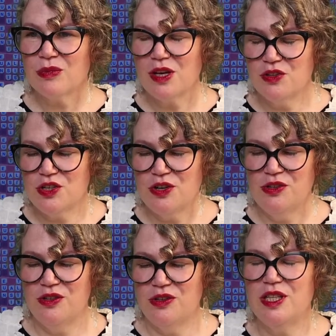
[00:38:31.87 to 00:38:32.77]
So
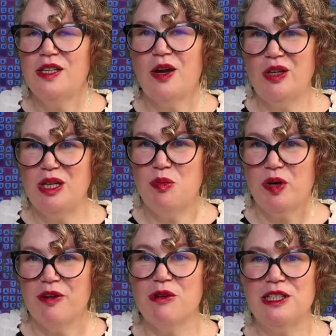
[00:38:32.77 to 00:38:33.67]
the lonely
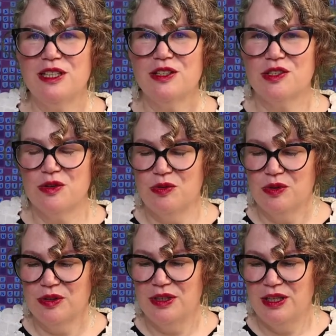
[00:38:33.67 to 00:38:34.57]
boy reading at
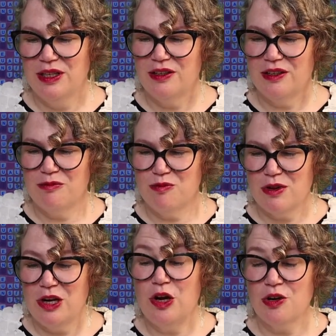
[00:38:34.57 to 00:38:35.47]
school
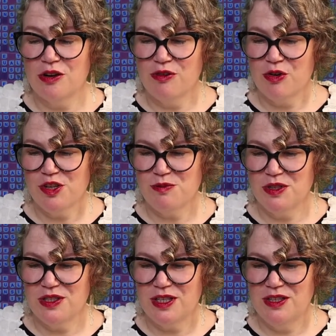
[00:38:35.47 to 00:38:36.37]
alone over
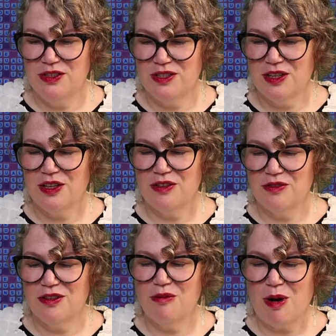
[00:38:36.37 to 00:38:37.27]
Christmas is
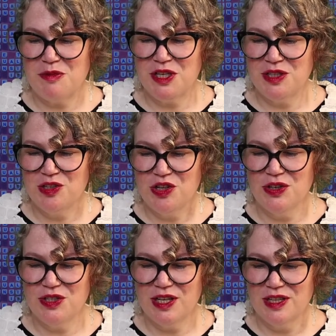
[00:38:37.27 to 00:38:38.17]
representing
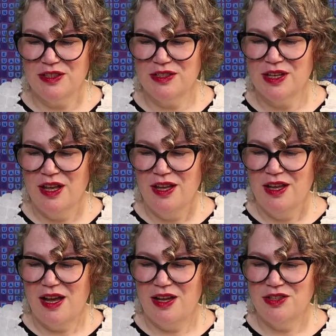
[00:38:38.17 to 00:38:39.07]
Charles Dickens,
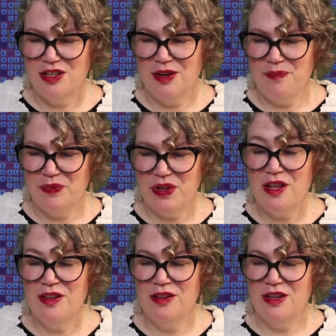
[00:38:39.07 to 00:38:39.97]
and
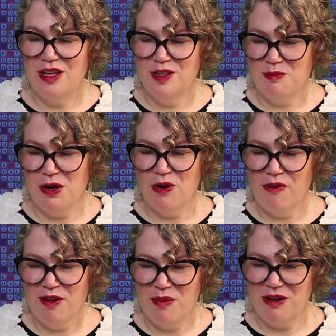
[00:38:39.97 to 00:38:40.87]
in his
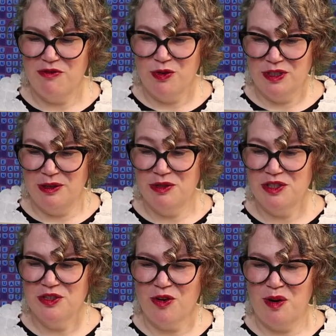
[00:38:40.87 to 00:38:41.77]
biography by Forth he was
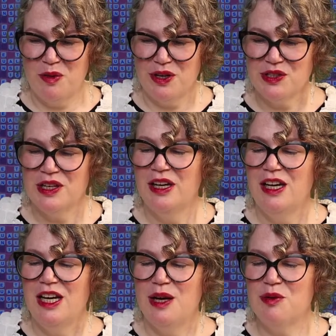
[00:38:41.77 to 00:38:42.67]
described thus:
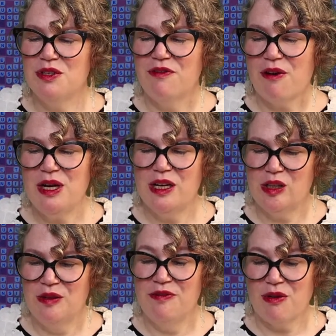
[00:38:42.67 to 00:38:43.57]
he was a very little
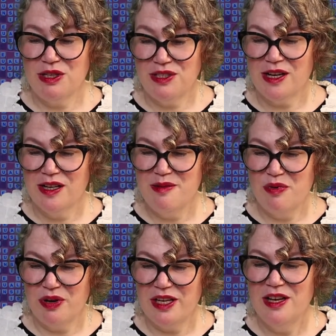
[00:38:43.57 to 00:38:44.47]
and very sickly
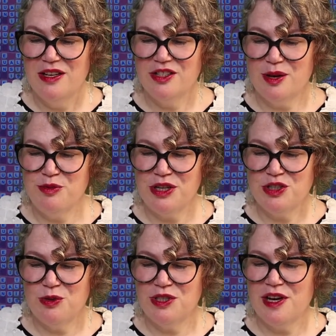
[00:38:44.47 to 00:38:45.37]
boy, subject
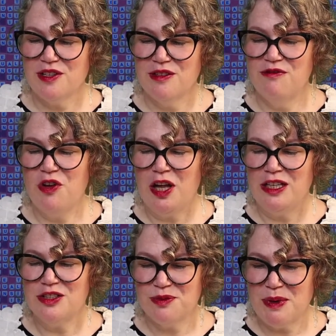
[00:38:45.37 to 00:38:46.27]
to attacks of
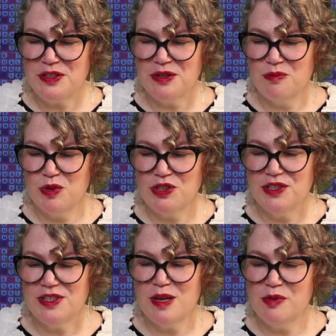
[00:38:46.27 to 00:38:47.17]
violent spasm which
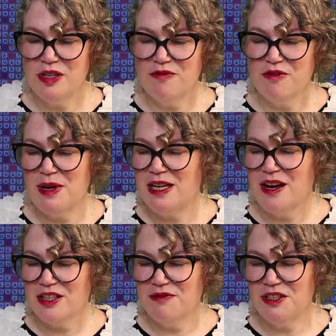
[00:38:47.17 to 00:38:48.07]
disabled him from any
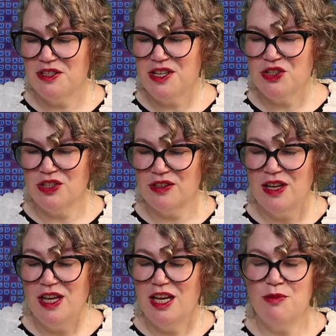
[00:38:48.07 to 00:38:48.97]
active exertion.
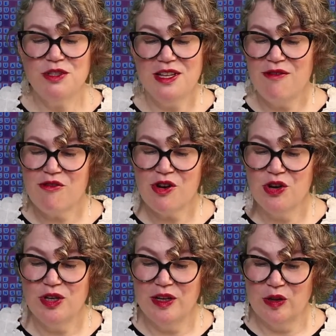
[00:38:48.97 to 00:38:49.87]
He was never a
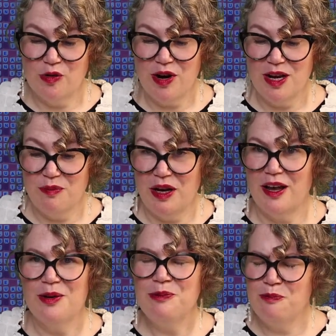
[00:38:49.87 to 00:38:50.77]
good little cricket
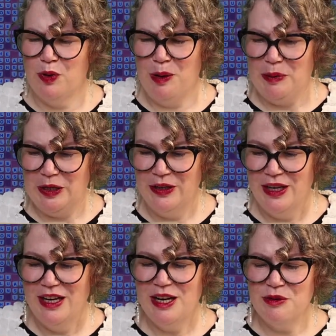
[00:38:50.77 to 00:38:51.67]
player, bummer.
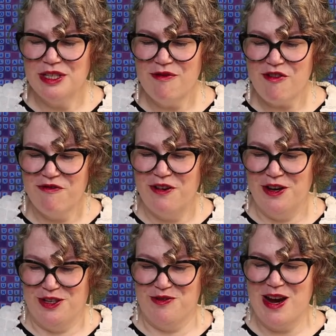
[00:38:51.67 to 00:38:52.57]
He was never a
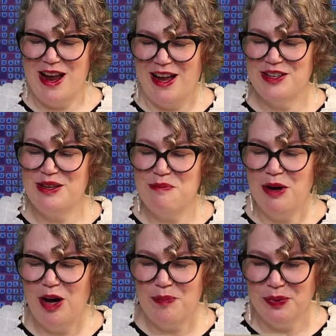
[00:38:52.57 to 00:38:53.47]
first-rate hand at
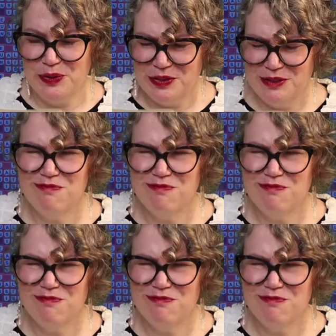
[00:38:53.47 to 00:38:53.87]
marbles,